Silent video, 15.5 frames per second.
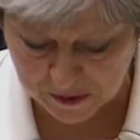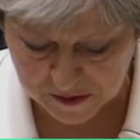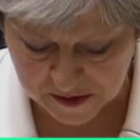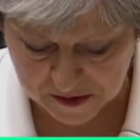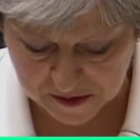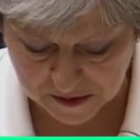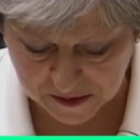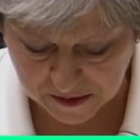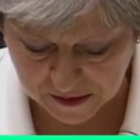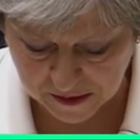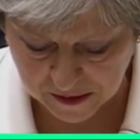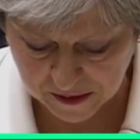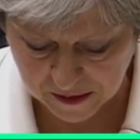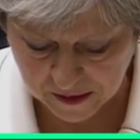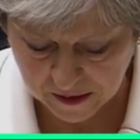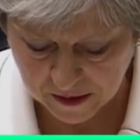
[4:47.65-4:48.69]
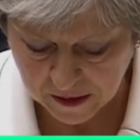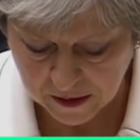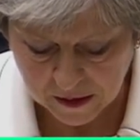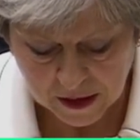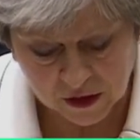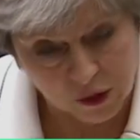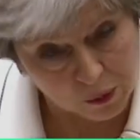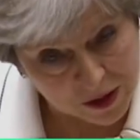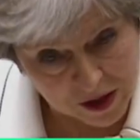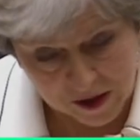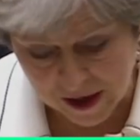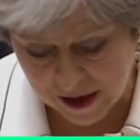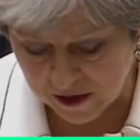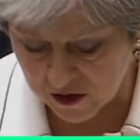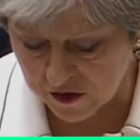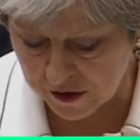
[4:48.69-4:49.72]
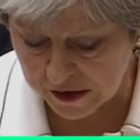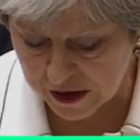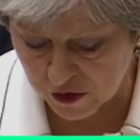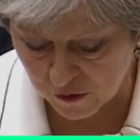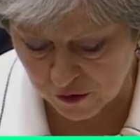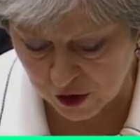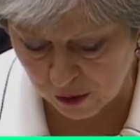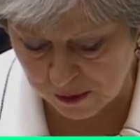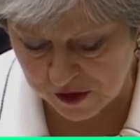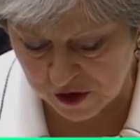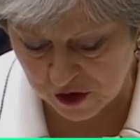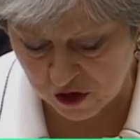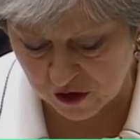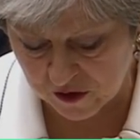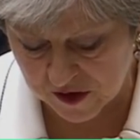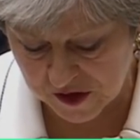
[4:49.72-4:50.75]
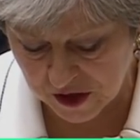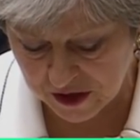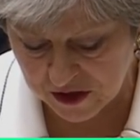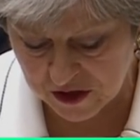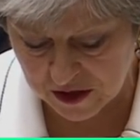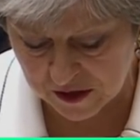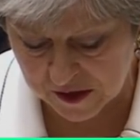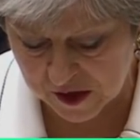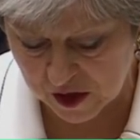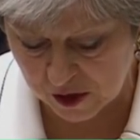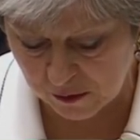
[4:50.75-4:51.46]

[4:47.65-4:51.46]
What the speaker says: Weapons. At the weekend, the Leader of the Opposition cited